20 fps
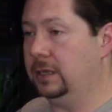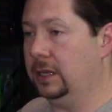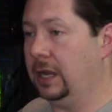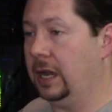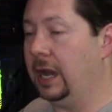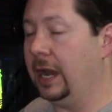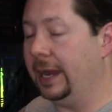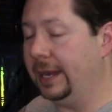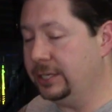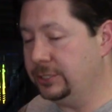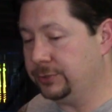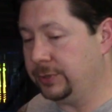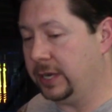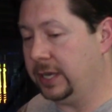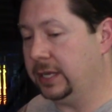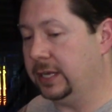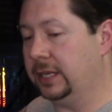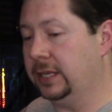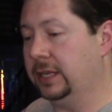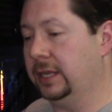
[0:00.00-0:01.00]

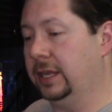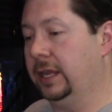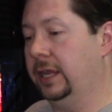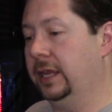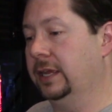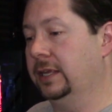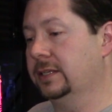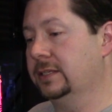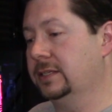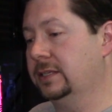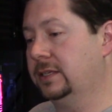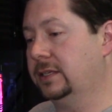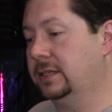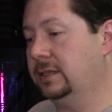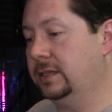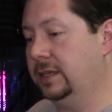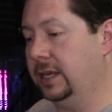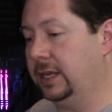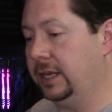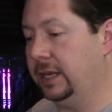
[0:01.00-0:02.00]
hydrating and
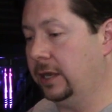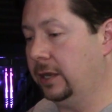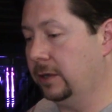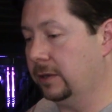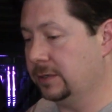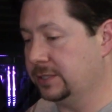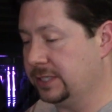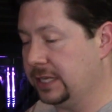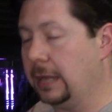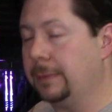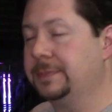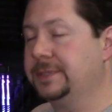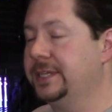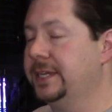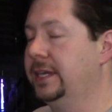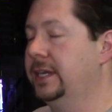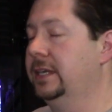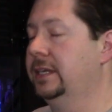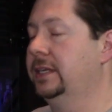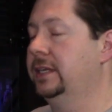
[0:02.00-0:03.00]
getting our steps
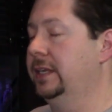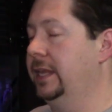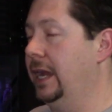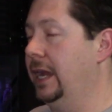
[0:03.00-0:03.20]
in and